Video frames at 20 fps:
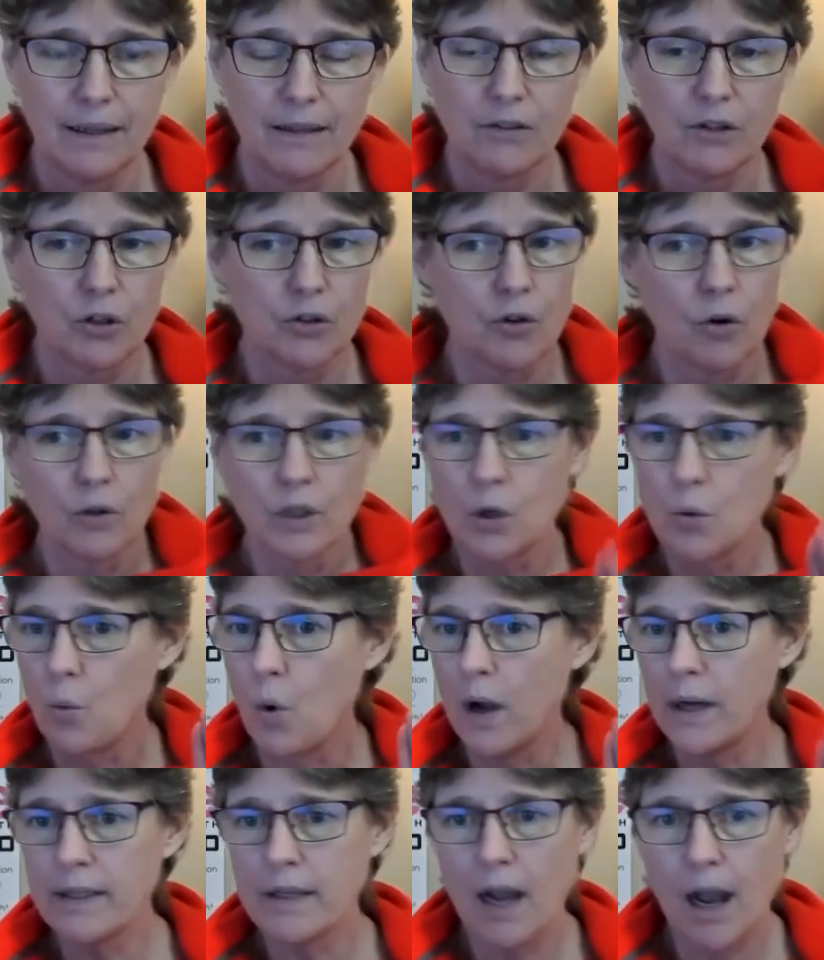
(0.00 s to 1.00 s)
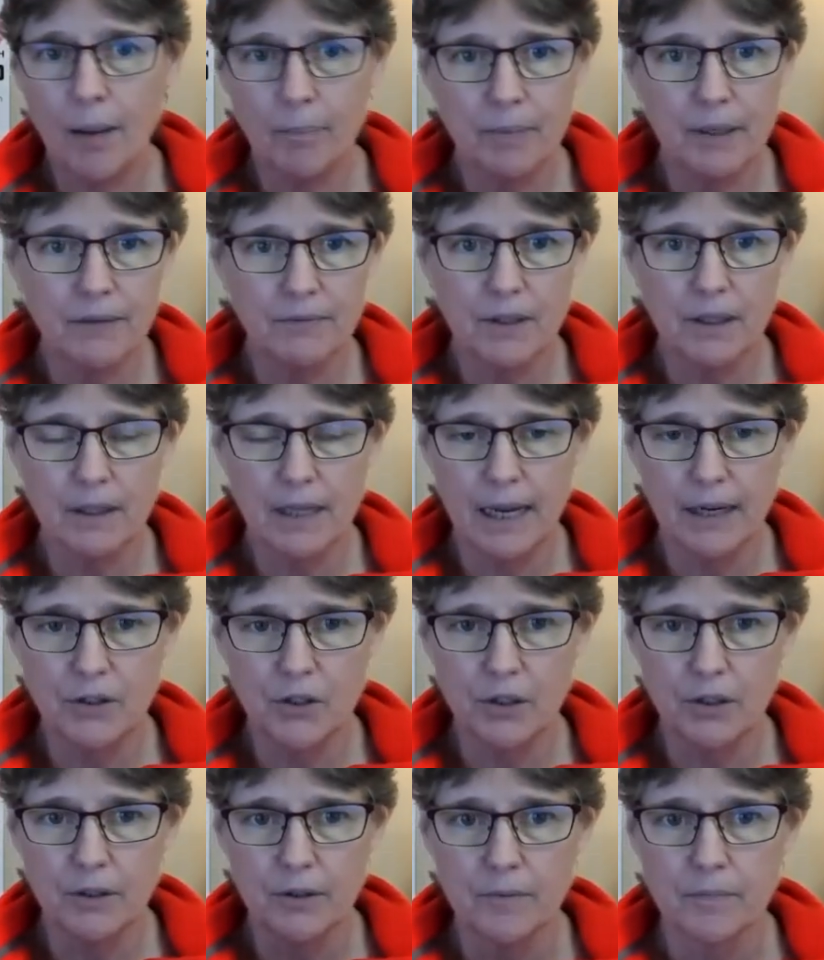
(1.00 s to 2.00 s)
There's only one copy of the
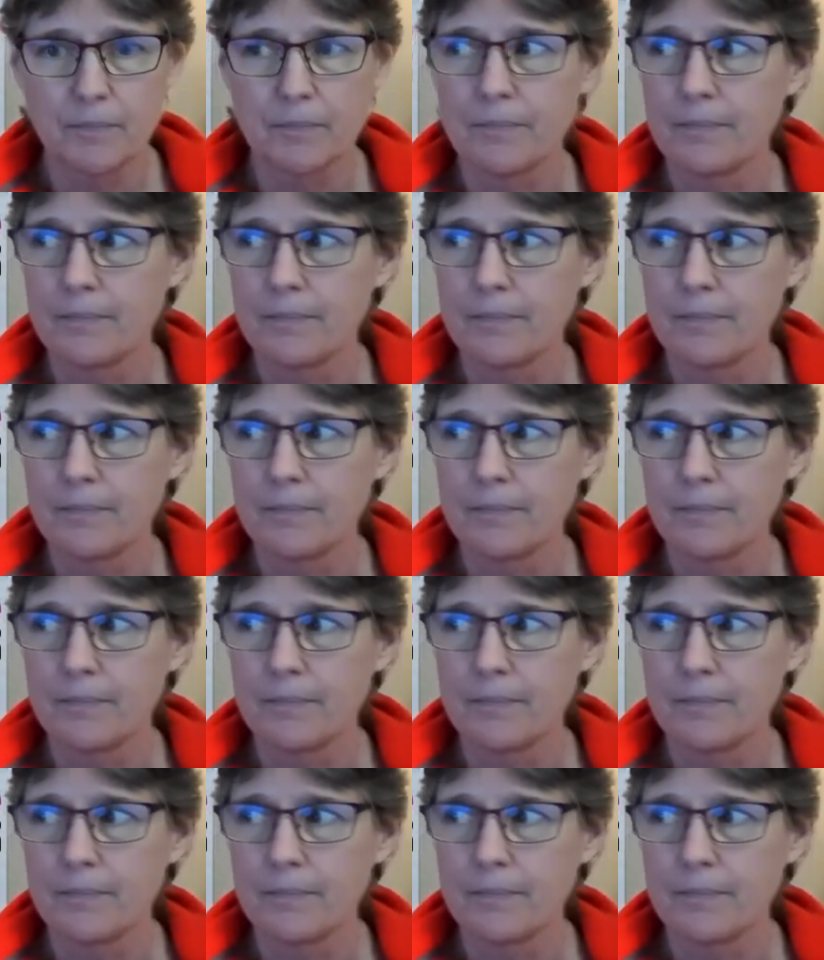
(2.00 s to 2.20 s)
ledger.